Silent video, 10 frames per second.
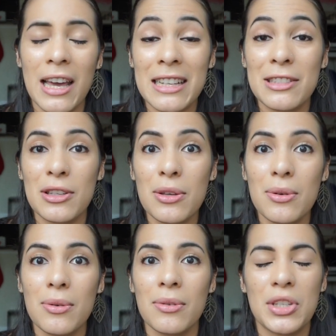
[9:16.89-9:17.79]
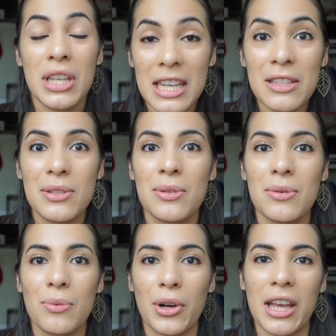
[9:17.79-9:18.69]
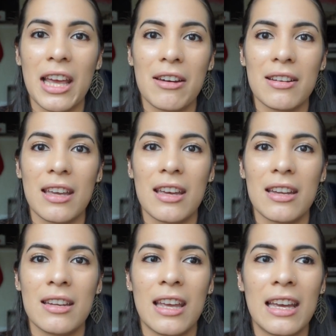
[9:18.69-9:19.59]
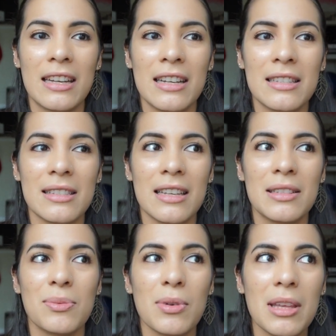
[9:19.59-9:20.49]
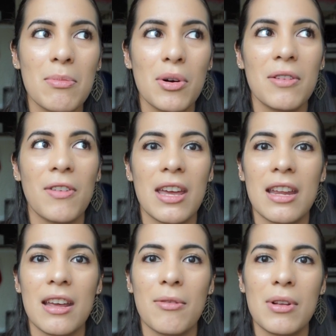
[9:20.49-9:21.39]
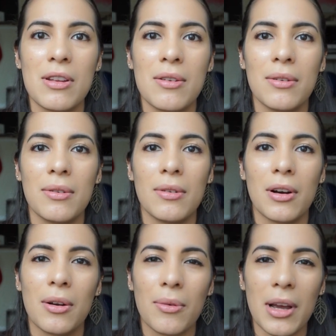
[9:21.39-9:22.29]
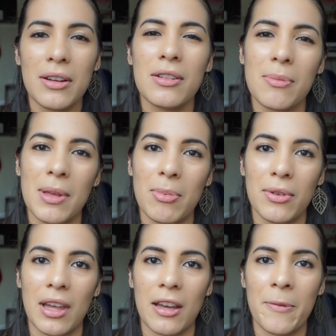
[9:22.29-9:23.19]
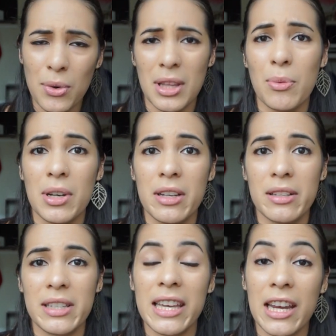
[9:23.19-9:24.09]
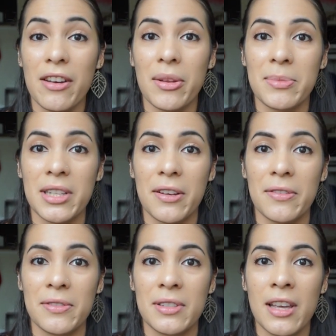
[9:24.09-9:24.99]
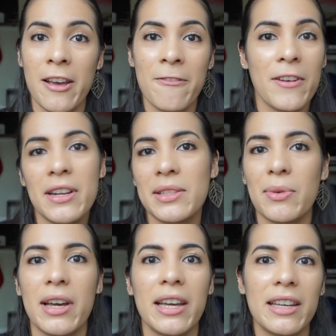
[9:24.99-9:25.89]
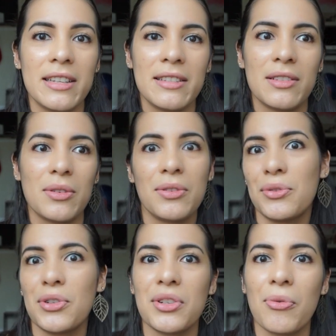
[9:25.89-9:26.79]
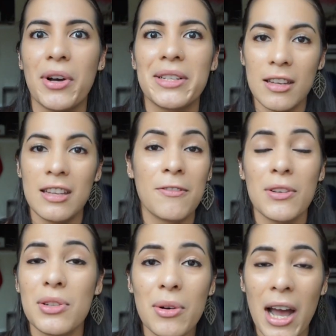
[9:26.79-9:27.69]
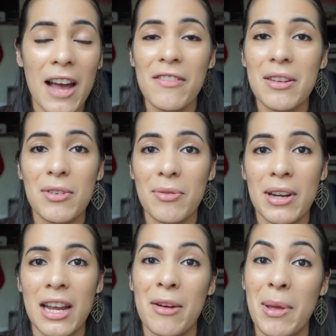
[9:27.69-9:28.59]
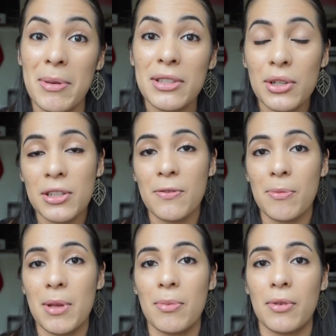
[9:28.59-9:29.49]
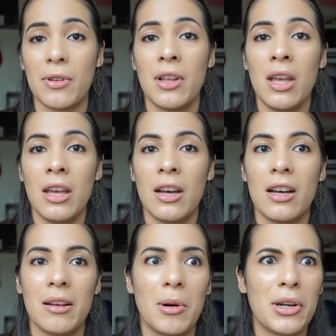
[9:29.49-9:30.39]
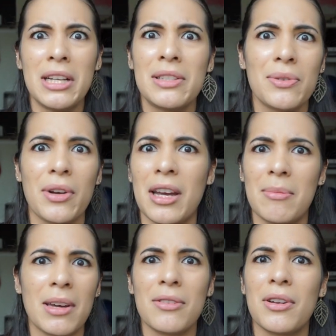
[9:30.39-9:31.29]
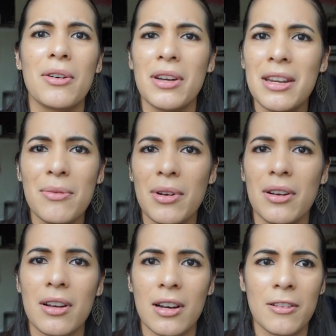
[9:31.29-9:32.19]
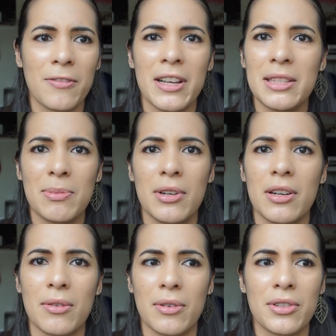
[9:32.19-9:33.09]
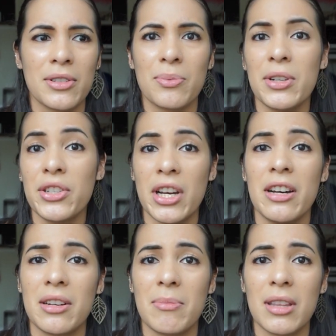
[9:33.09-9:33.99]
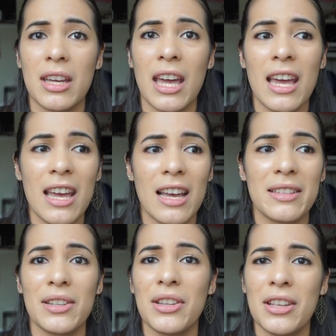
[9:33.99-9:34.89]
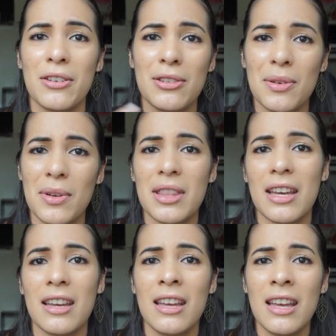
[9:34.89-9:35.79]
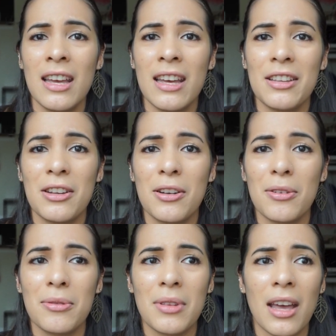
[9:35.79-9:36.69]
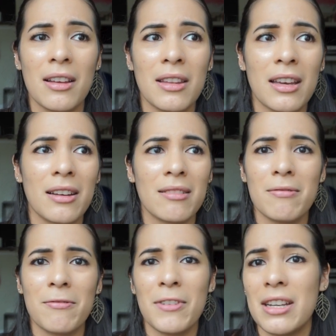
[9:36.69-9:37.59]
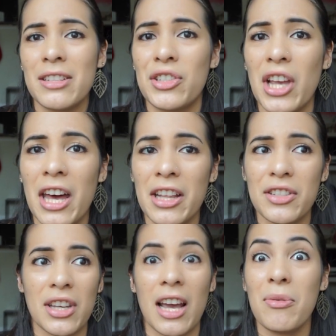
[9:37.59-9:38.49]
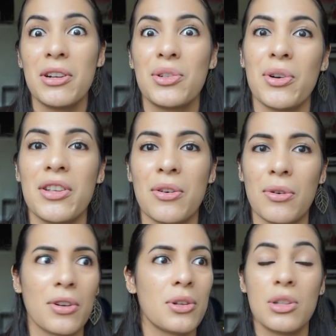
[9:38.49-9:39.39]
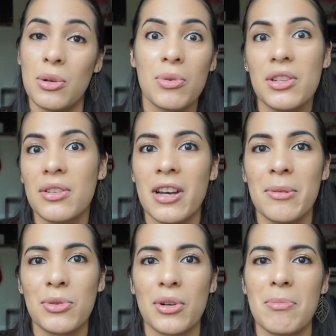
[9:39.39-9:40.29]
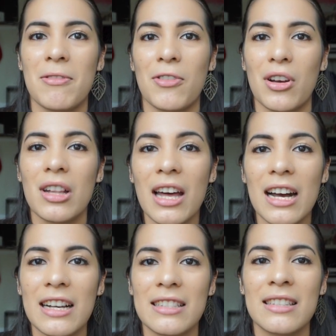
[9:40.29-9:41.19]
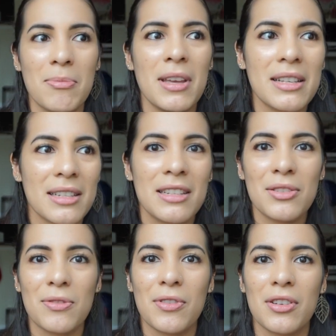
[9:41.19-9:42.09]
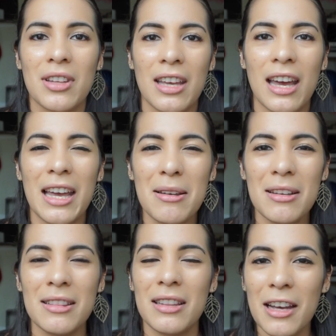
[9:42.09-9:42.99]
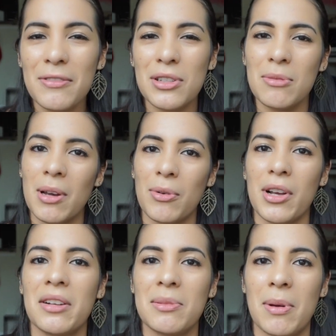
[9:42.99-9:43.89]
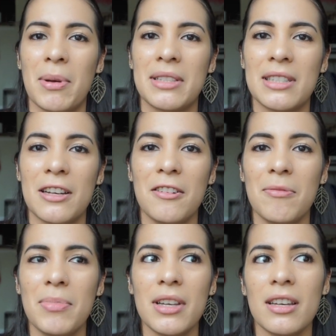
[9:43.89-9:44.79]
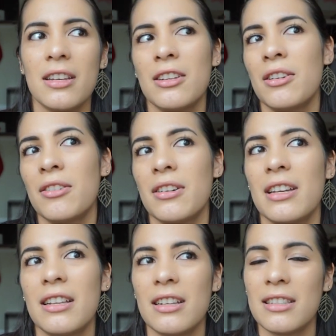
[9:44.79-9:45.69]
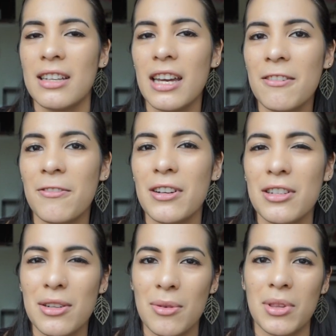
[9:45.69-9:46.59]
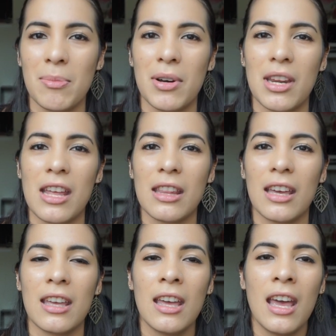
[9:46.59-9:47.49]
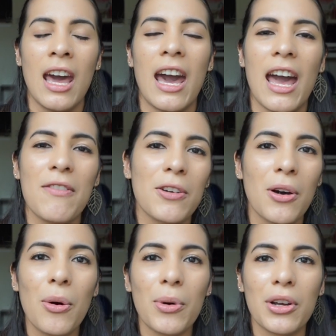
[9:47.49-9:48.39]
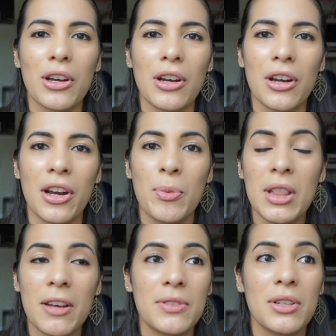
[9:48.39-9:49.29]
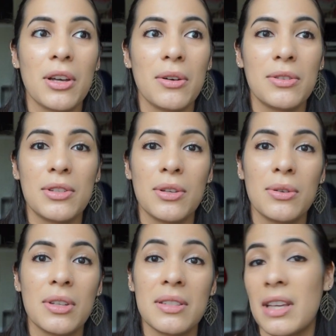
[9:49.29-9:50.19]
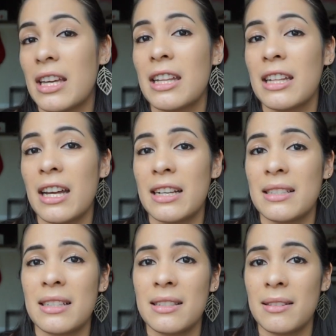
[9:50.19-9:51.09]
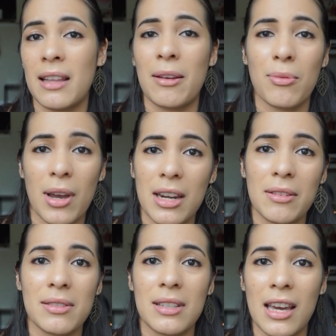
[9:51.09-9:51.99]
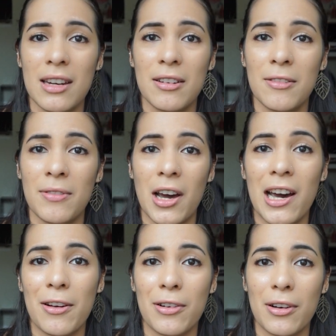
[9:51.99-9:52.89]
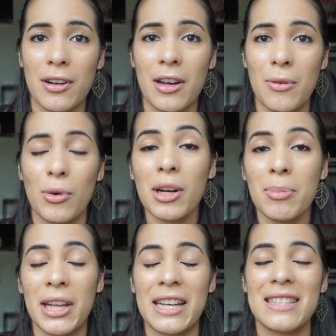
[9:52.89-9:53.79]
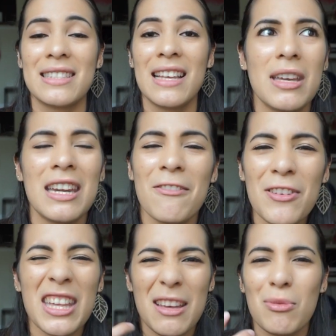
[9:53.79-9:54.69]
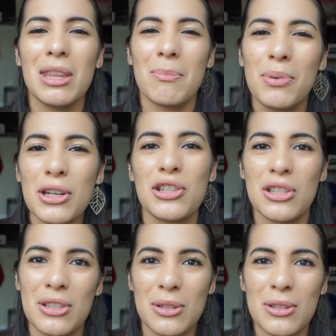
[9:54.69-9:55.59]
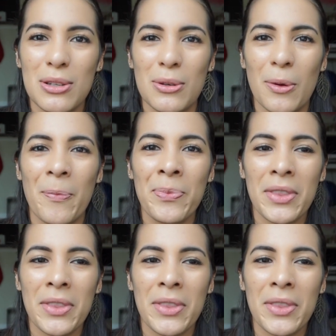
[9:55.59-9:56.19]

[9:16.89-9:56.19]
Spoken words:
as you to get into working out again. And it's really motivating when you are around other people that really want to take care of themselves fitness wise, you know, nutrition wise. And if you don't have anyone right now, maybe search for people on Instagram, I don't know, anywhere on Facebook, or just reach out and be like, hey, I saw that you're doing that, you know, that fitness challenge, like I want to join you, or do you want to come join me for a class? Me as an introvert, like I love to do my workouts by myself, but you know, it's kind of fun to do it with a buddy. Like I have a coworker, we love to go to the cycling class that's like right outside of our workplace, and I feel like it really pushes you too.